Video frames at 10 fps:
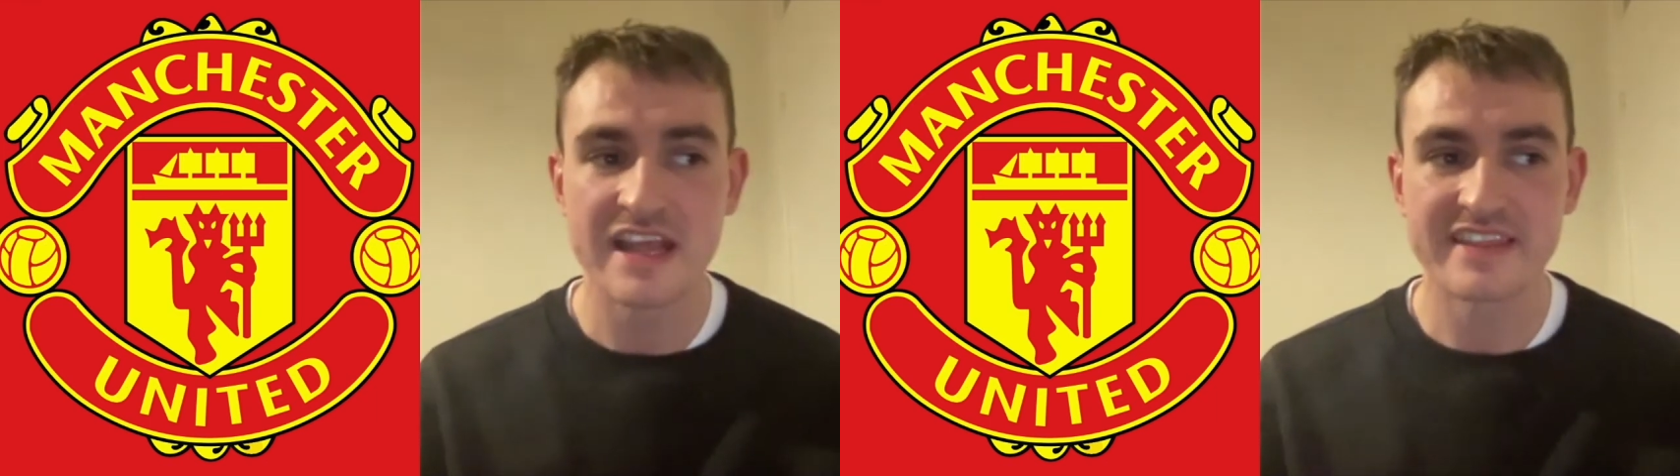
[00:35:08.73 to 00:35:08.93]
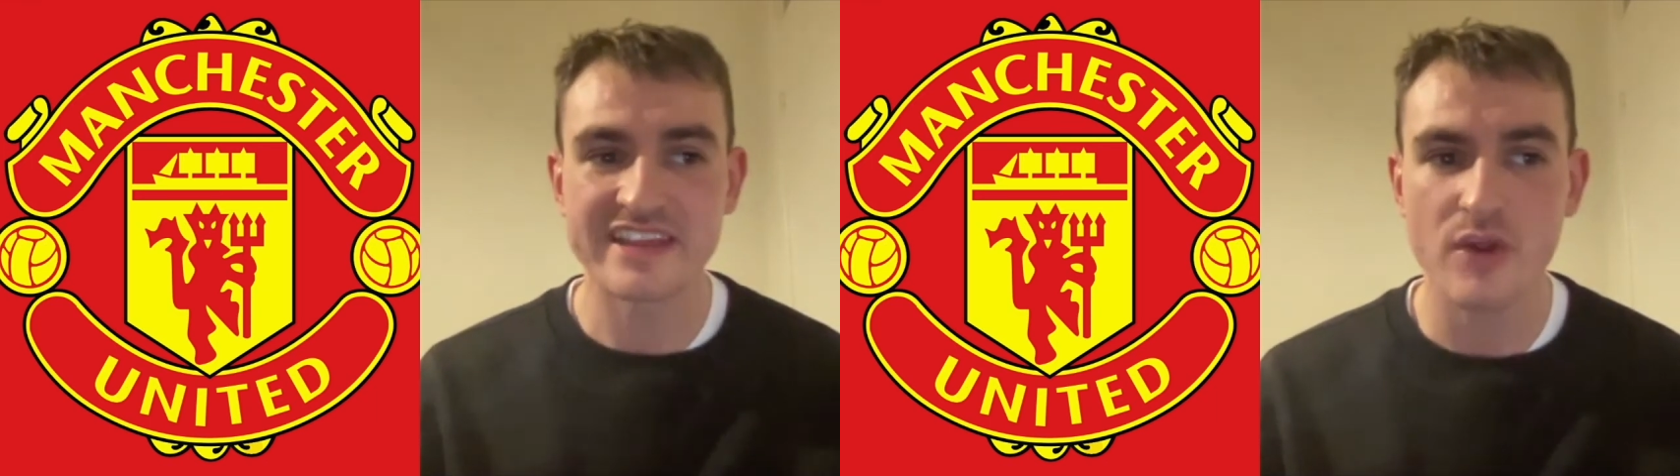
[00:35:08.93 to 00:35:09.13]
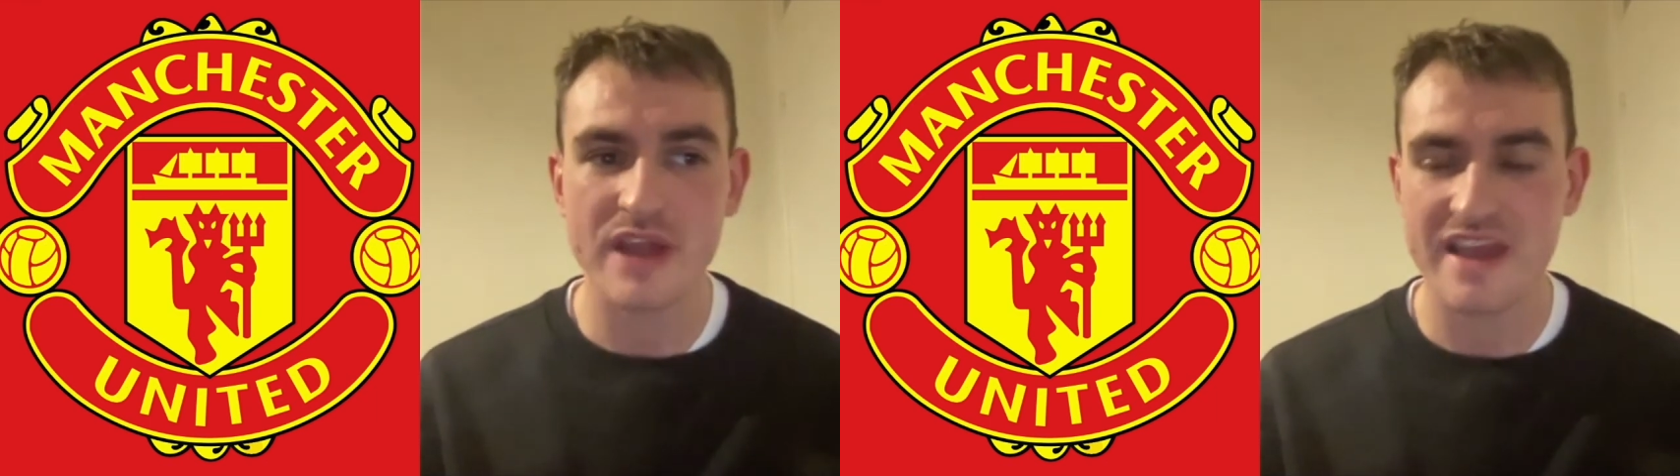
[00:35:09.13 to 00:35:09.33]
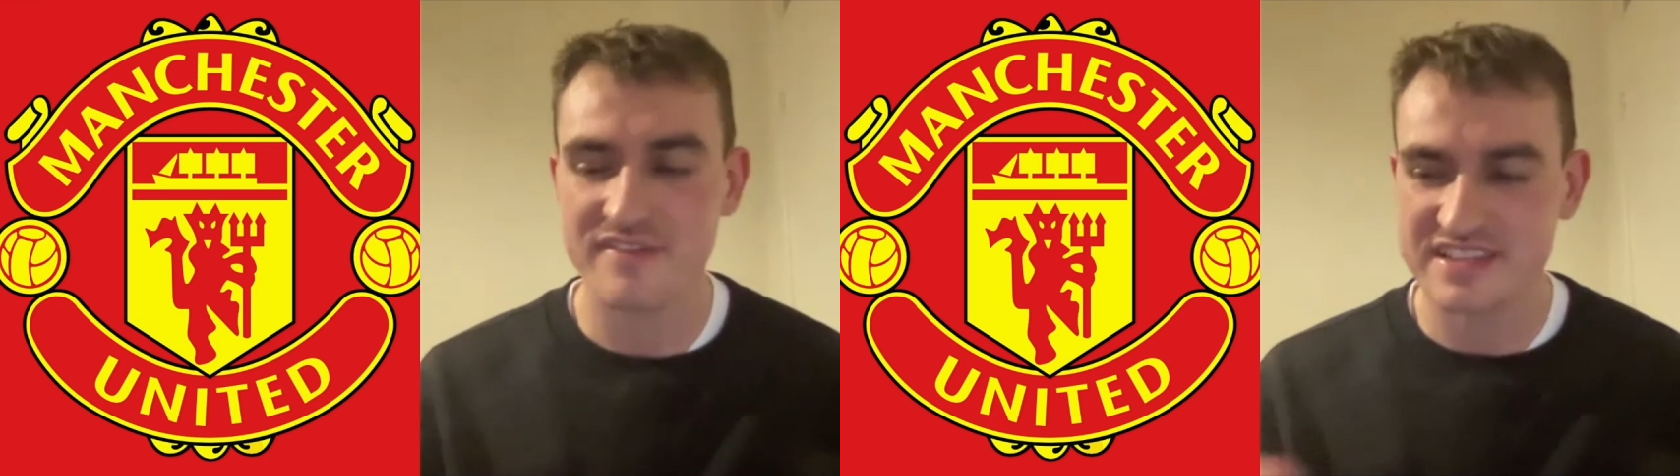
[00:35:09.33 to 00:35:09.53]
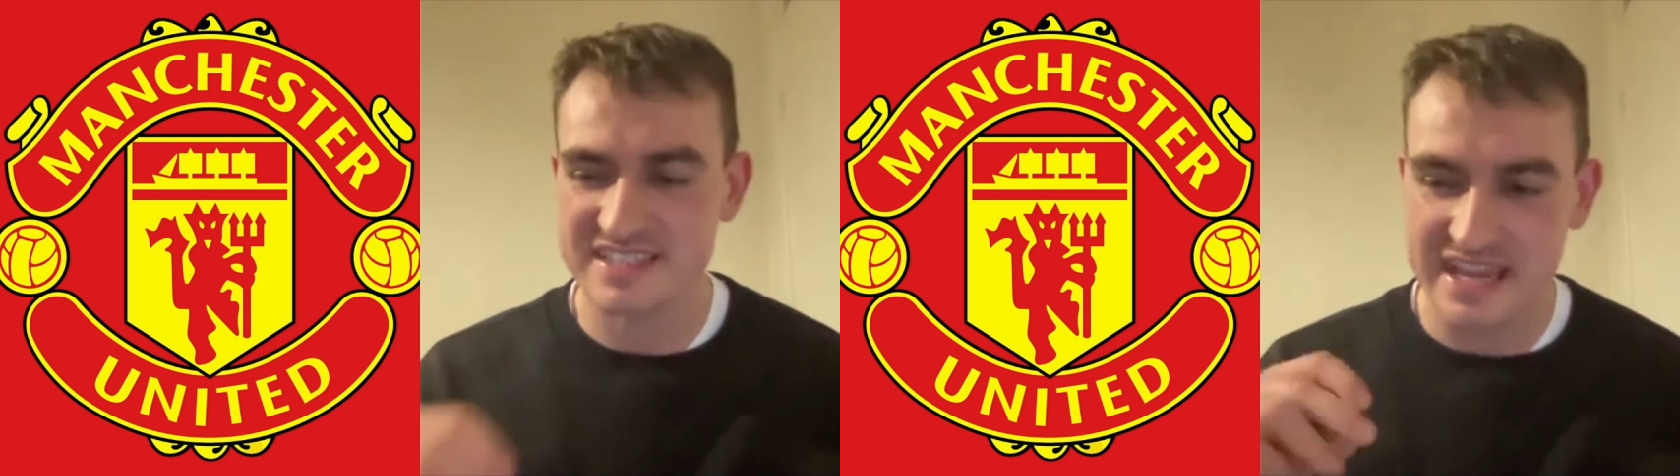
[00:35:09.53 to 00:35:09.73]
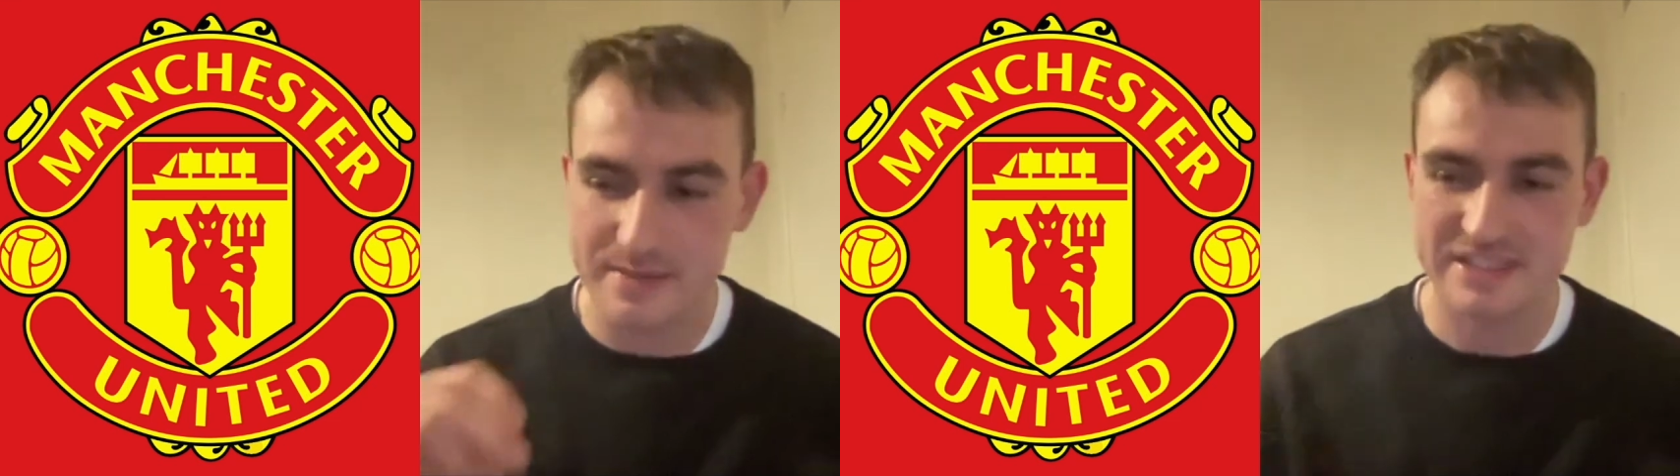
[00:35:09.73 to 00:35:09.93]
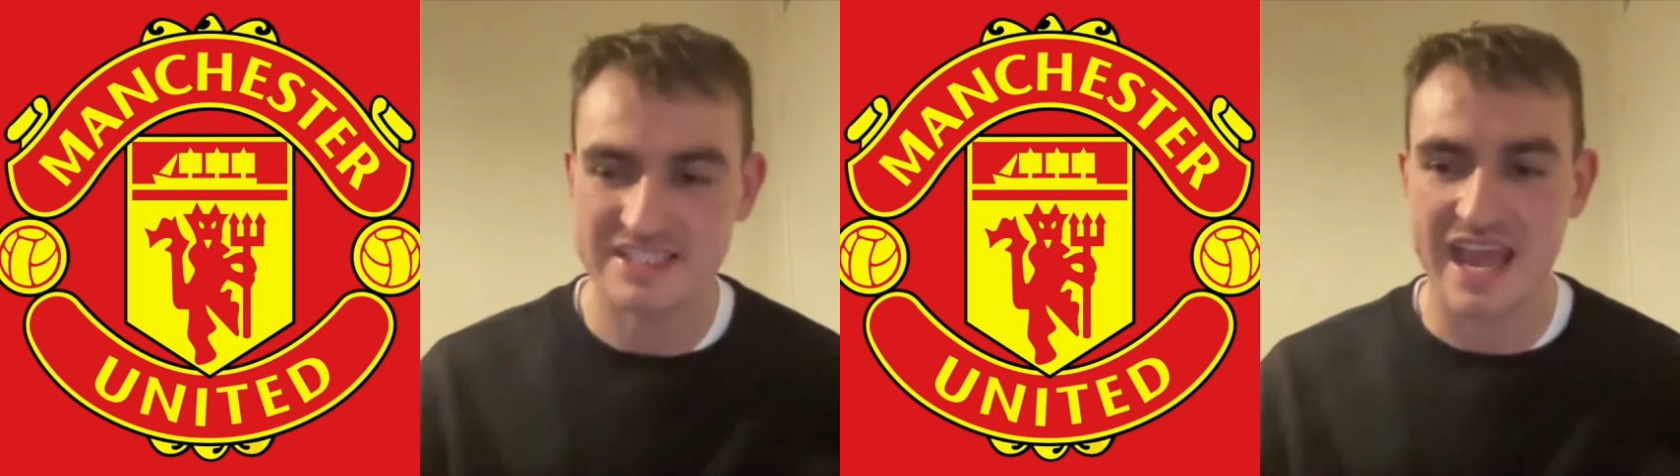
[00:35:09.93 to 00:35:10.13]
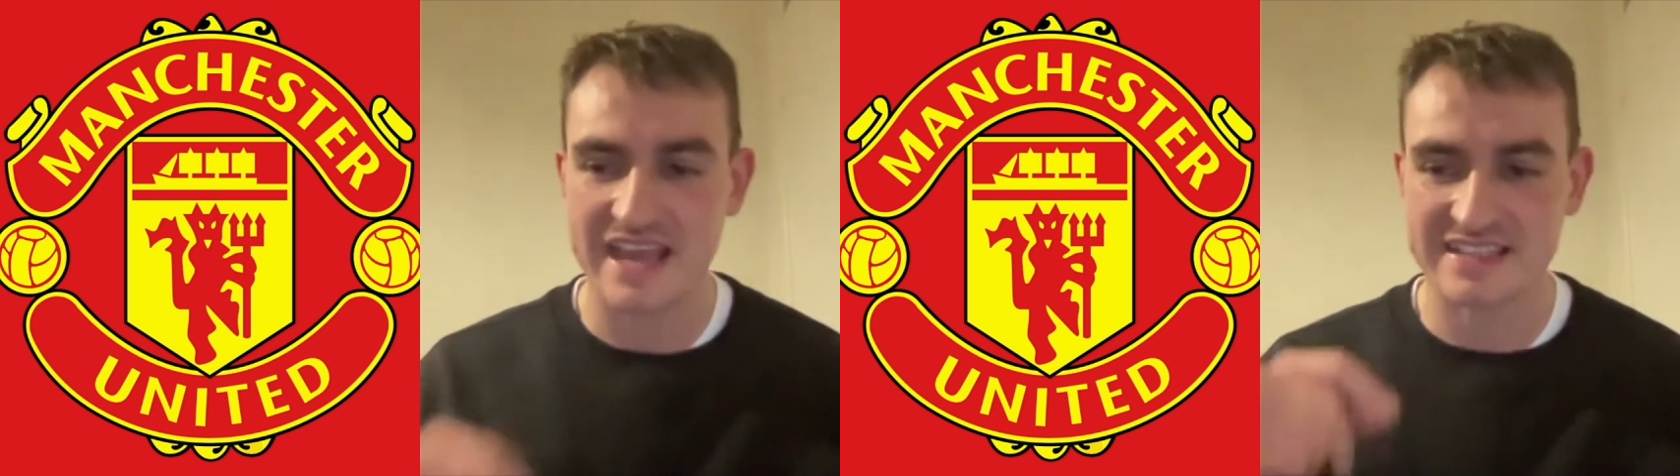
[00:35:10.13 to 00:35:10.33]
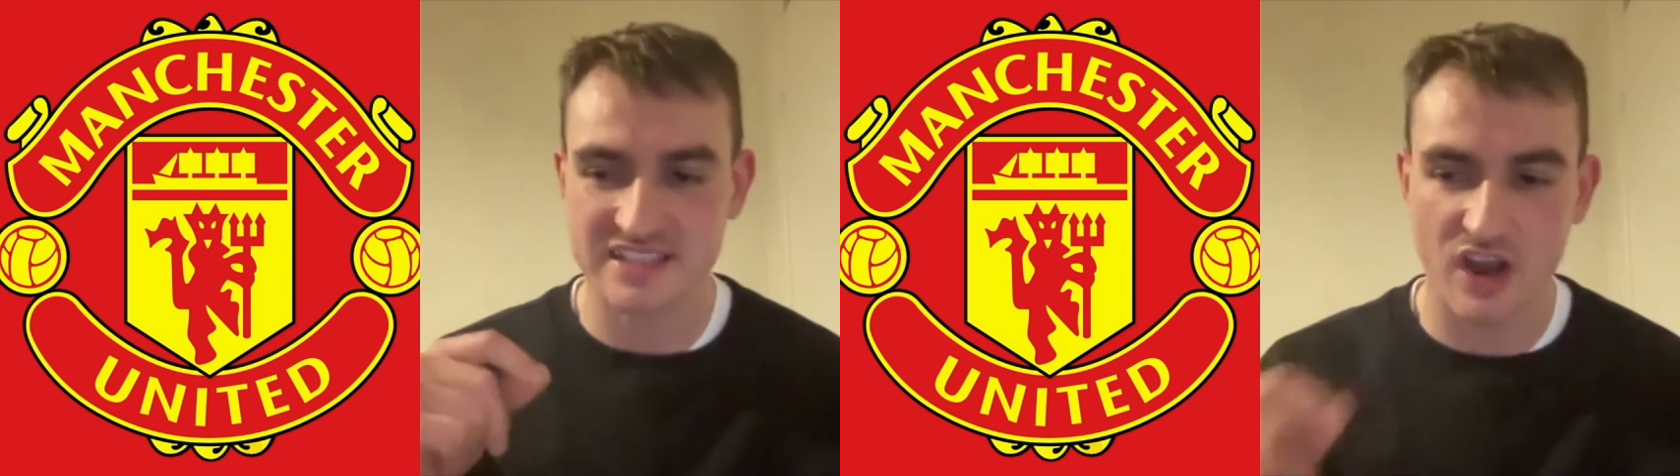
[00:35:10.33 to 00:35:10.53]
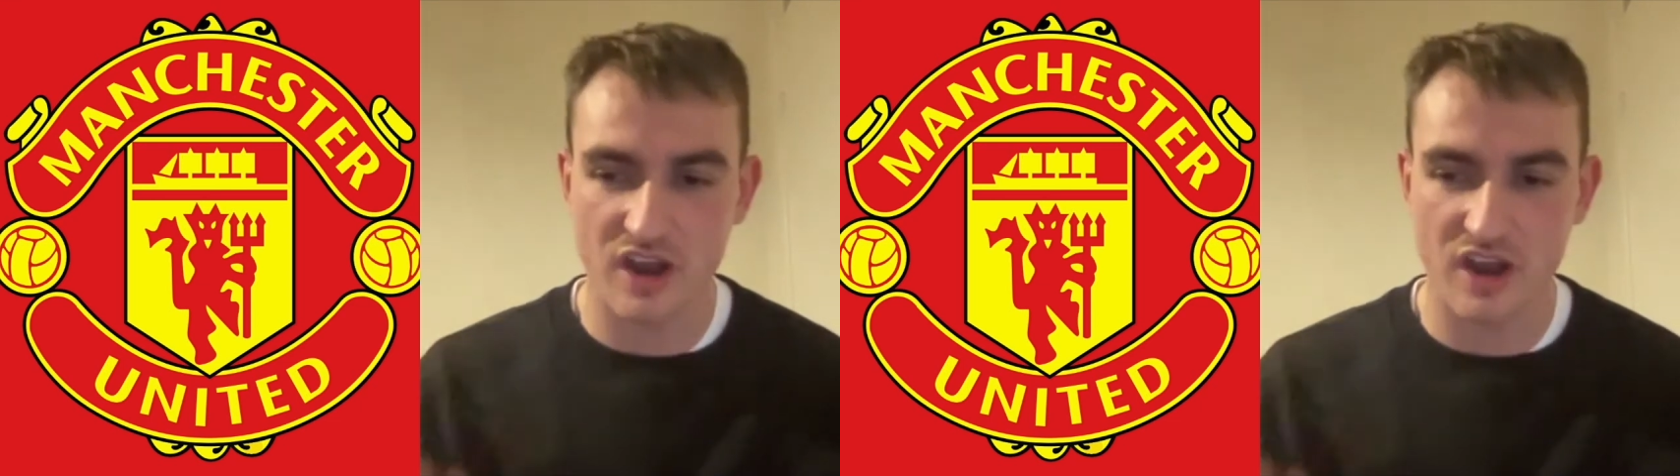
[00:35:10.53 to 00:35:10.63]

they don't have the same attacks